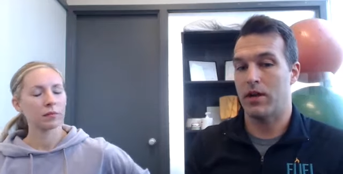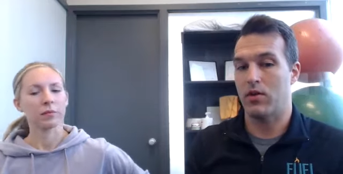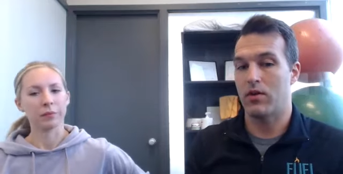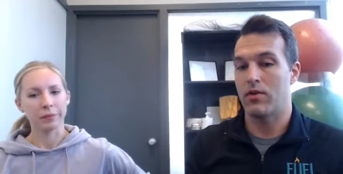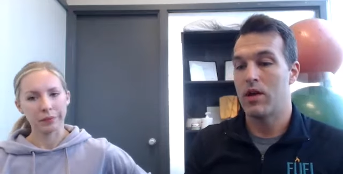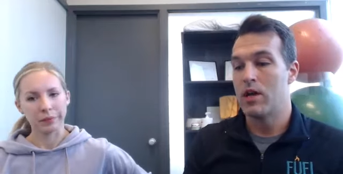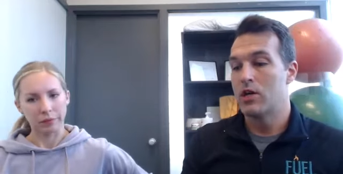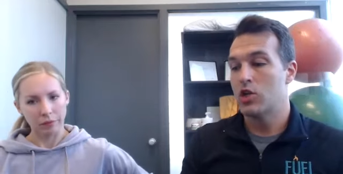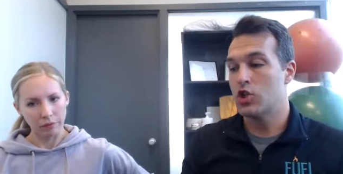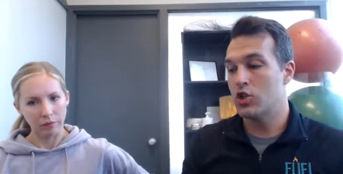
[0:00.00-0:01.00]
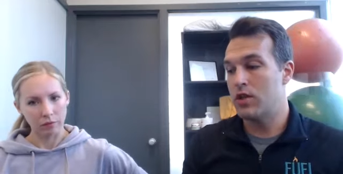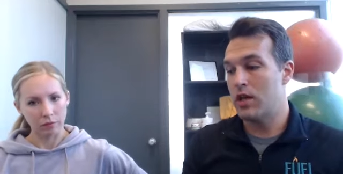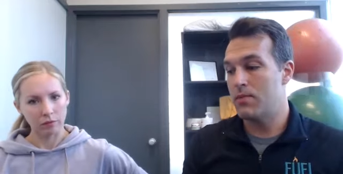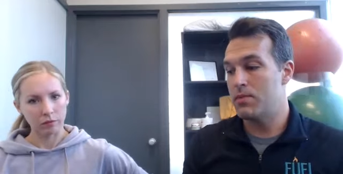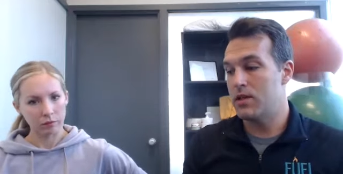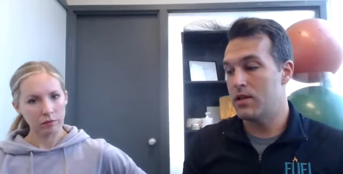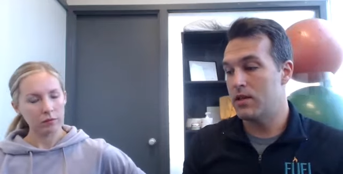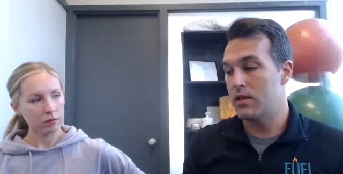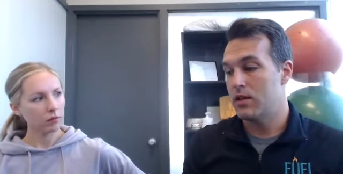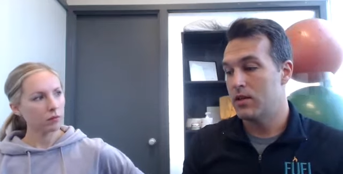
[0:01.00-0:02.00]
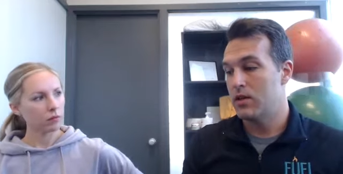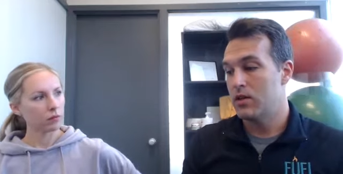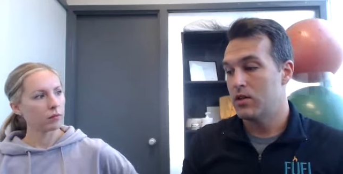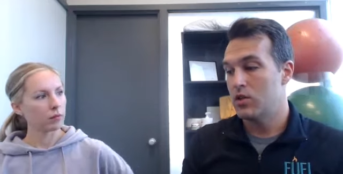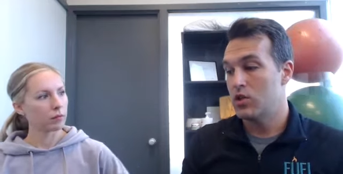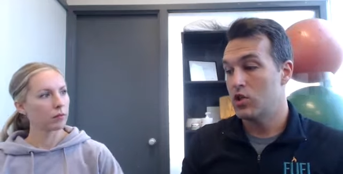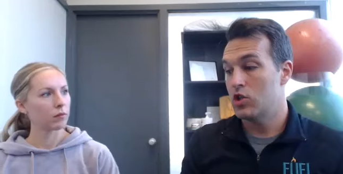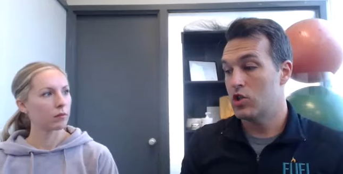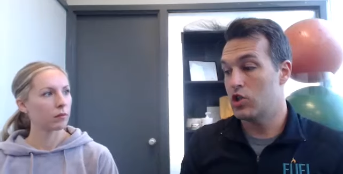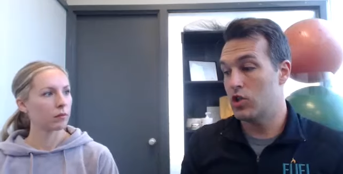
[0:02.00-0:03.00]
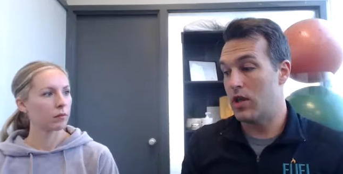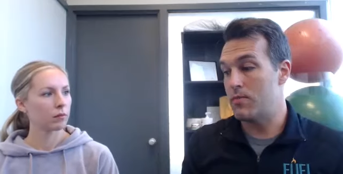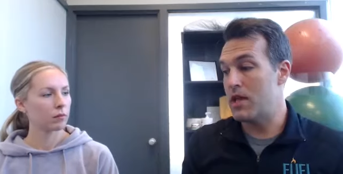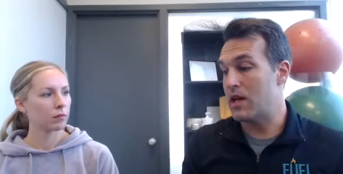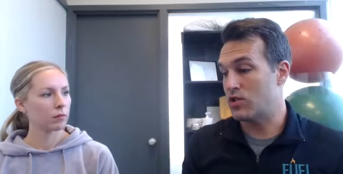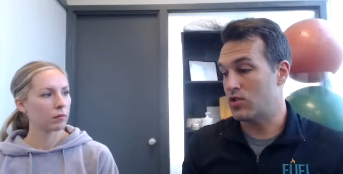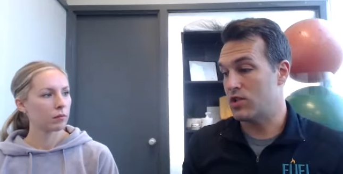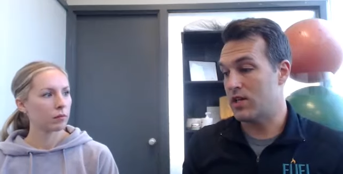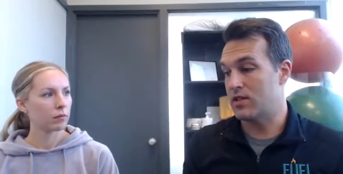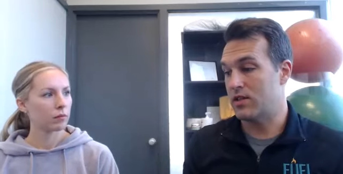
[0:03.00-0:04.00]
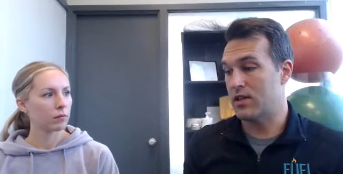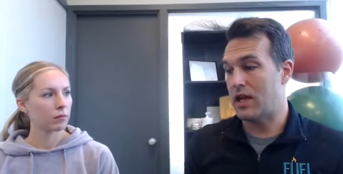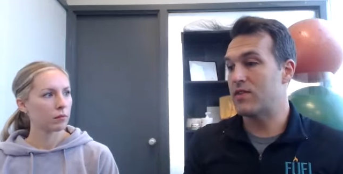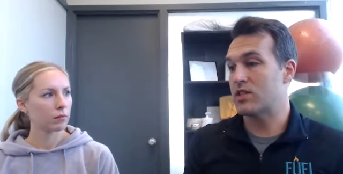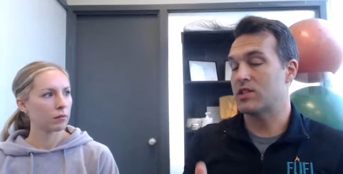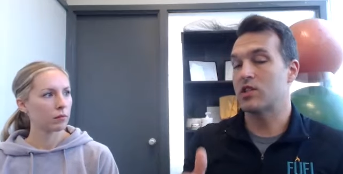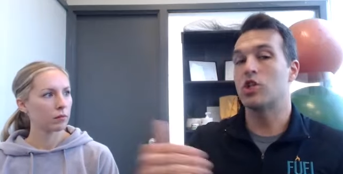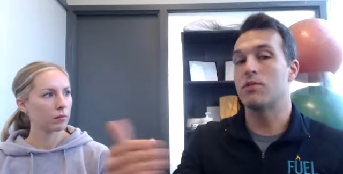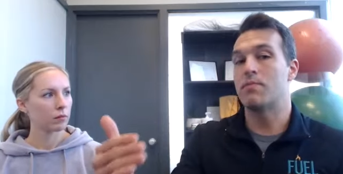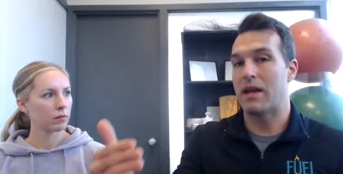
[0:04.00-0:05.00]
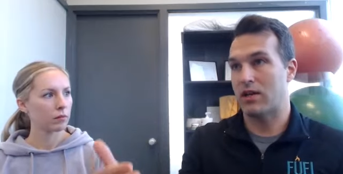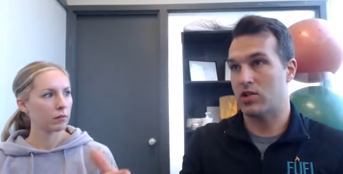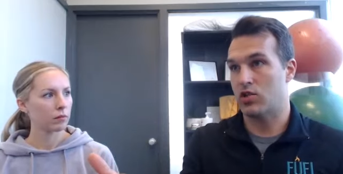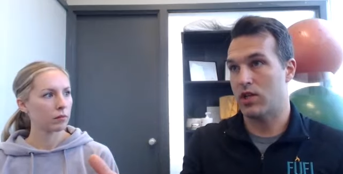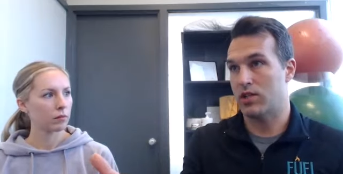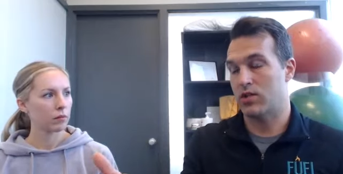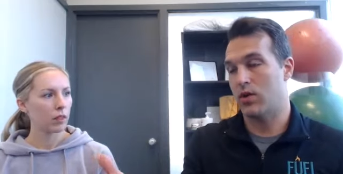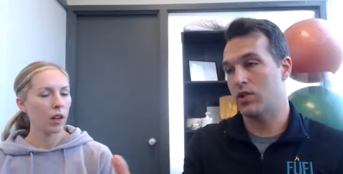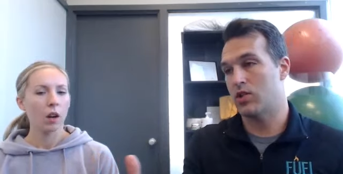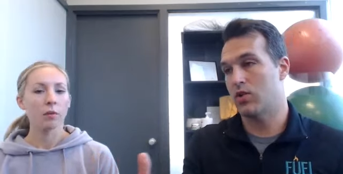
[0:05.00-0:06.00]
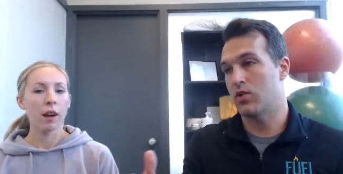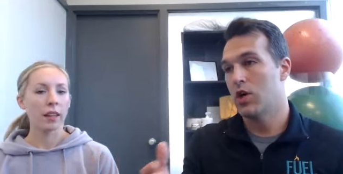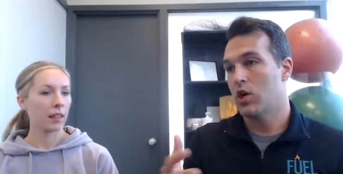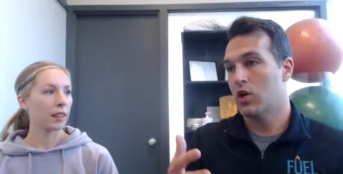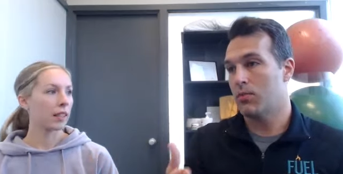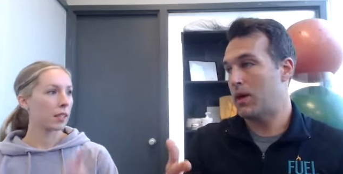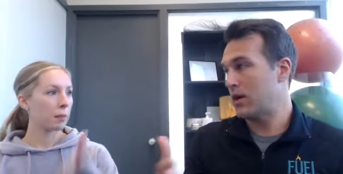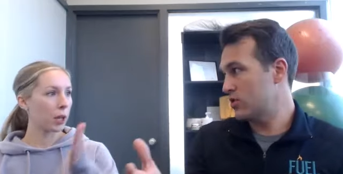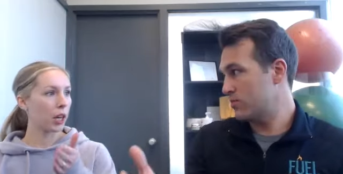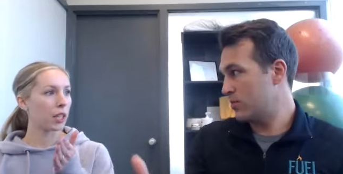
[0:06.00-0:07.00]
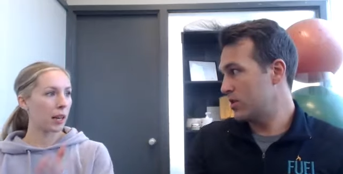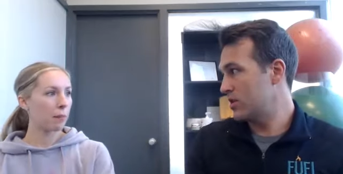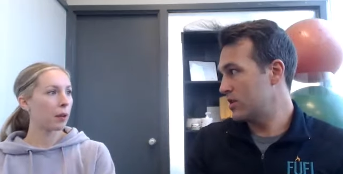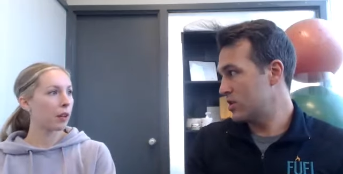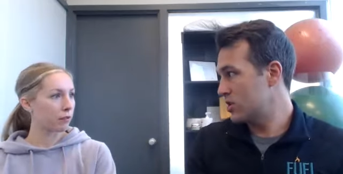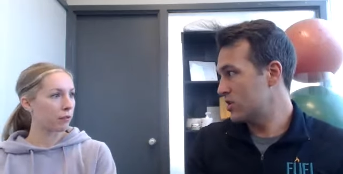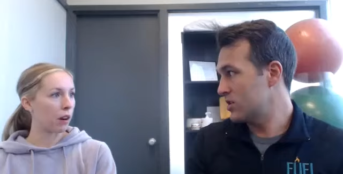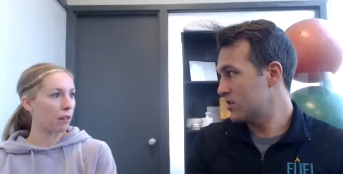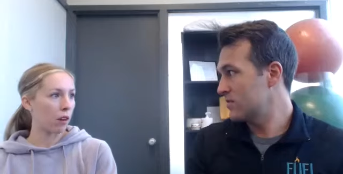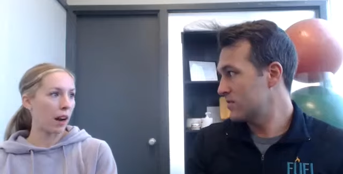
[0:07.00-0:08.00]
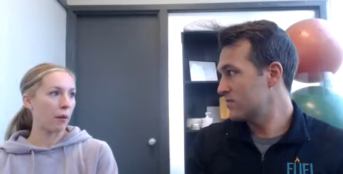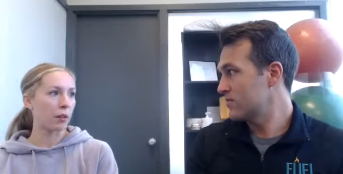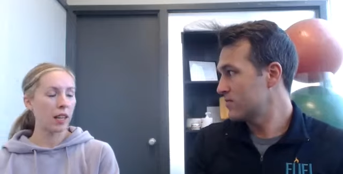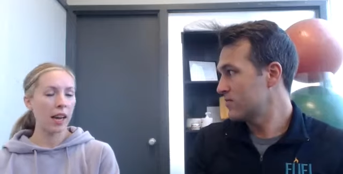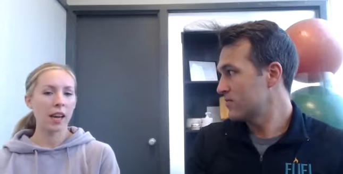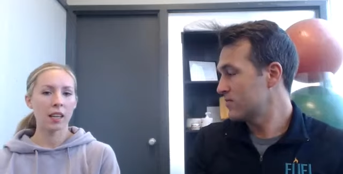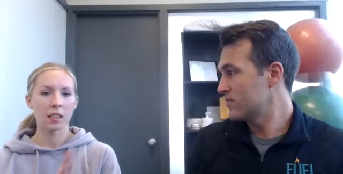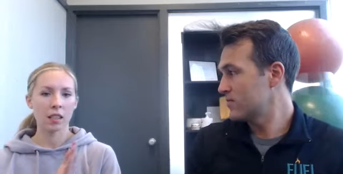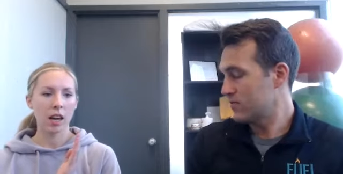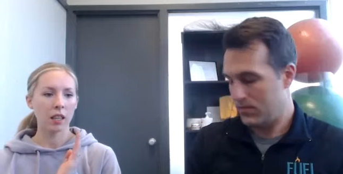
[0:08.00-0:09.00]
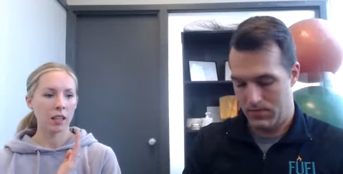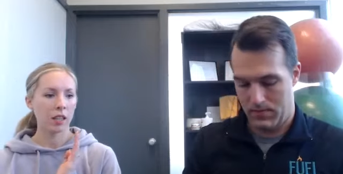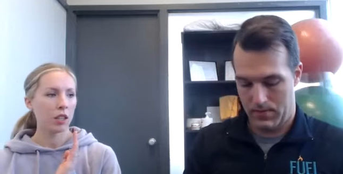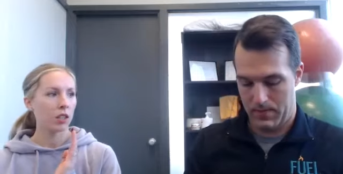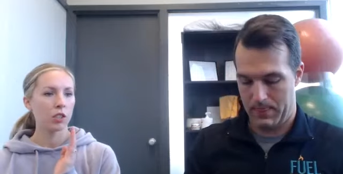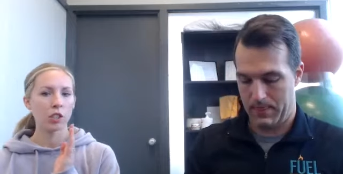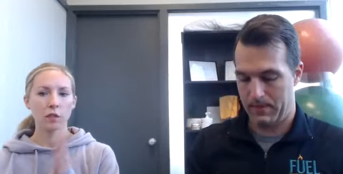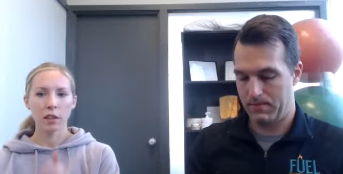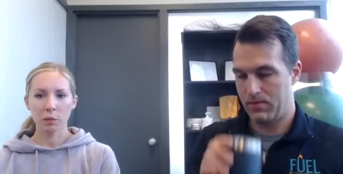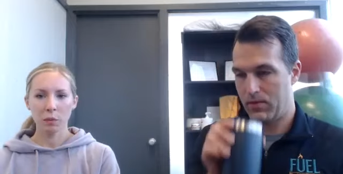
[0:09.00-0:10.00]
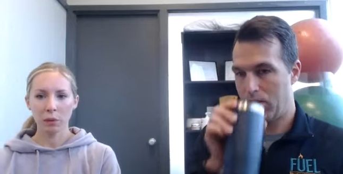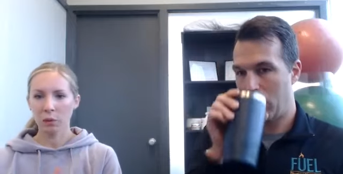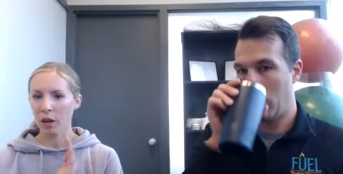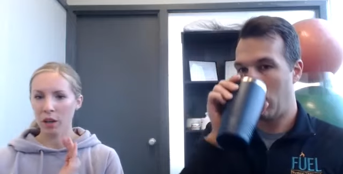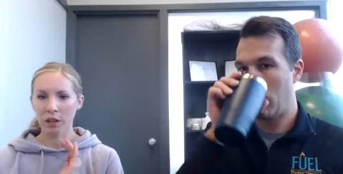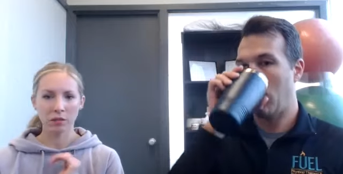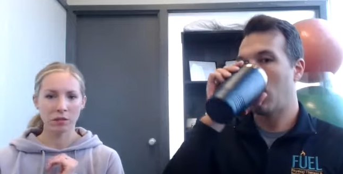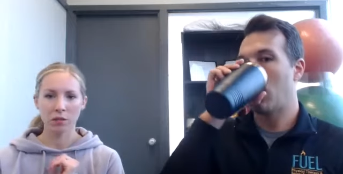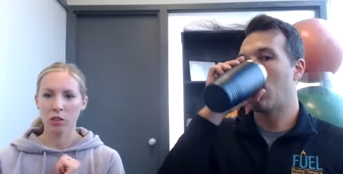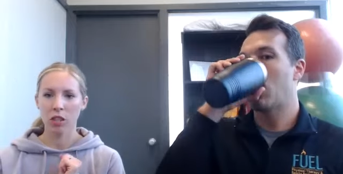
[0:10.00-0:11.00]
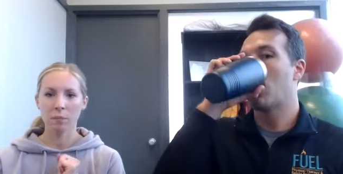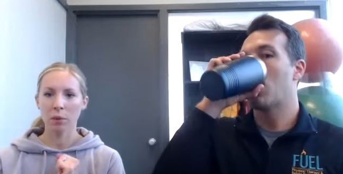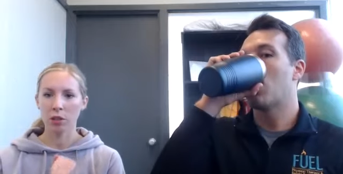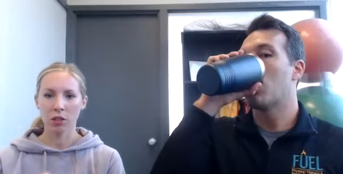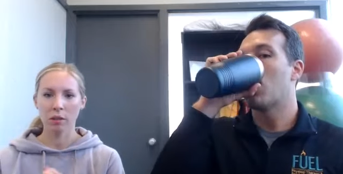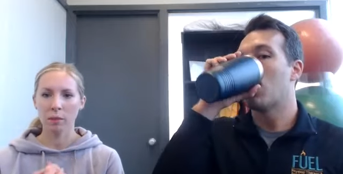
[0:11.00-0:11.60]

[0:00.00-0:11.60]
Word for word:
Speaker 1: background, should they be exercising? Like obviously she'd been exercising, right?
Speaker 2: So right. Like, her body is preconditioned. Of what I was saying is like, she's the fittest woman in the world. She pushes her